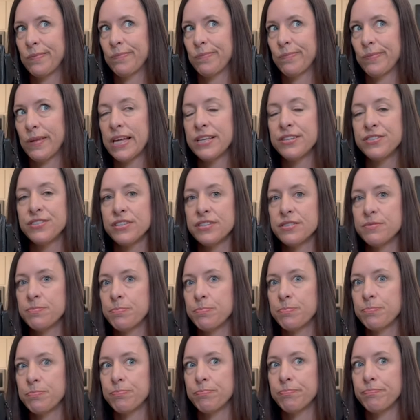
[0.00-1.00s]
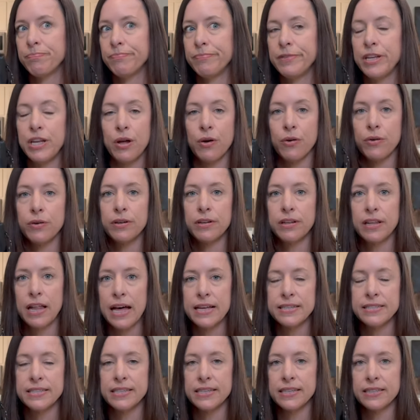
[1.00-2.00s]
it's just, you know,
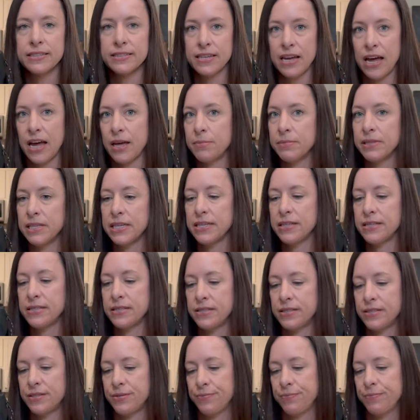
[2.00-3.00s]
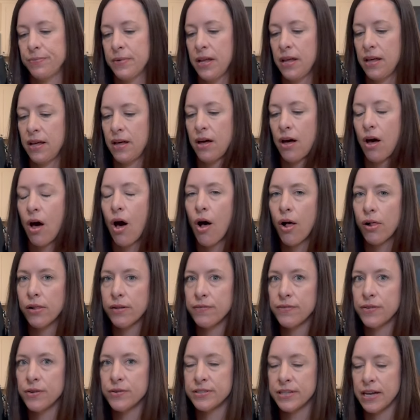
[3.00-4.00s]
classic, timeless, all of
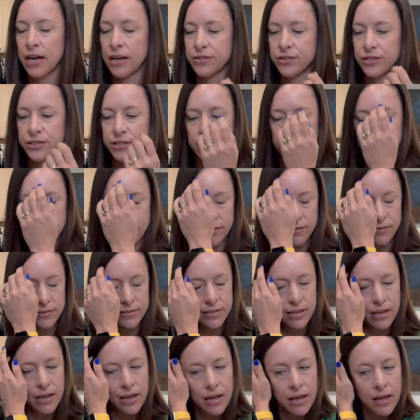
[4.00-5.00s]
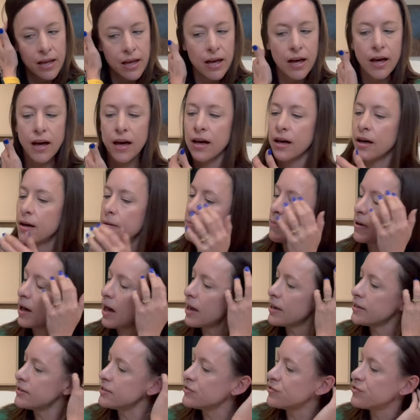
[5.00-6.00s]
those adjectives. Um,
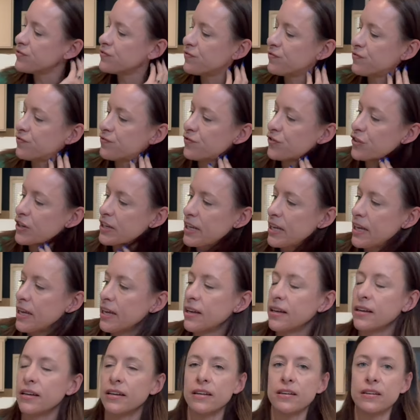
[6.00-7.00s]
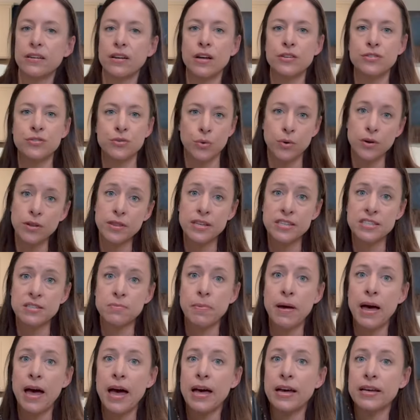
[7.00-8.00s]
I freaking adore this
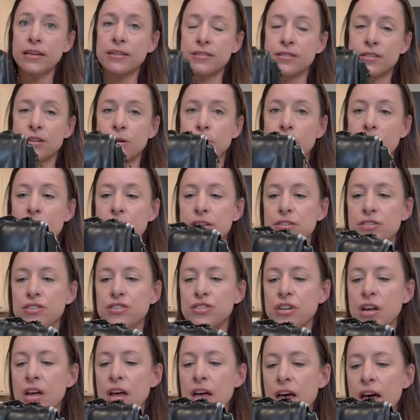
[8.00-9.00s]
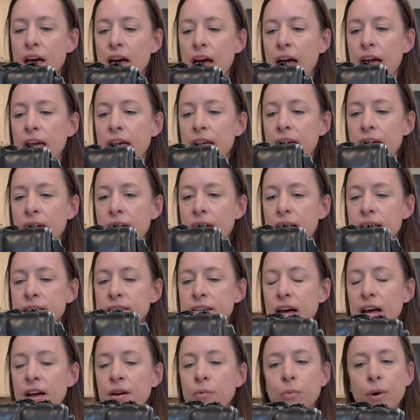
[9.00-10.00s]
bag so much, and
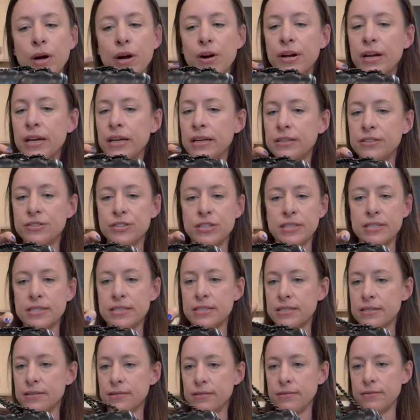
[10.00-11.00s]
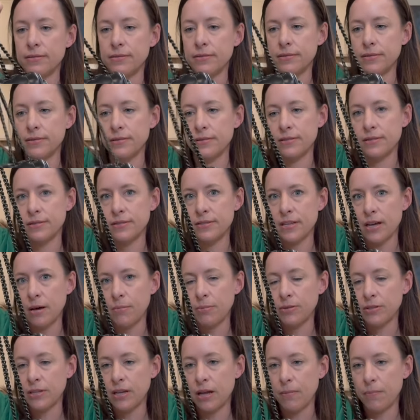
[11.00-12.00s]
I wear it just
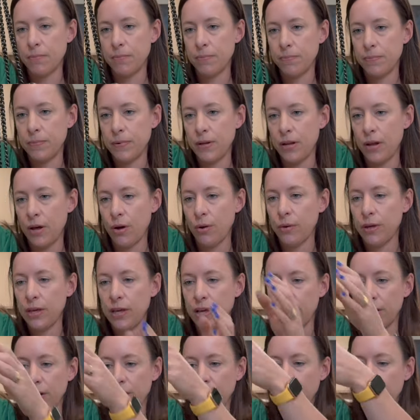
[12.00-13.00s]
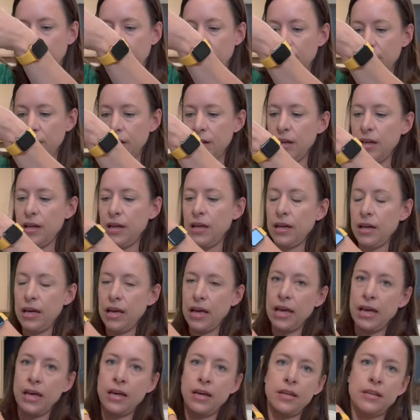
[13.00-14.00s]
doubled up, you know, here,
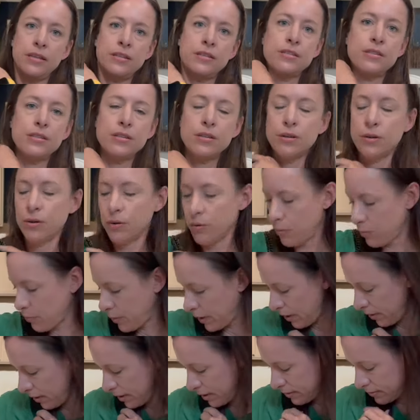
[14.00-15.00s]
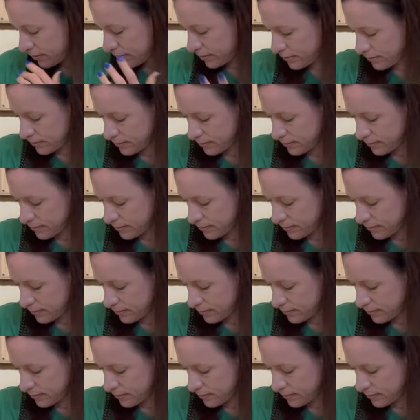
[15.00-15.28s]
and wear it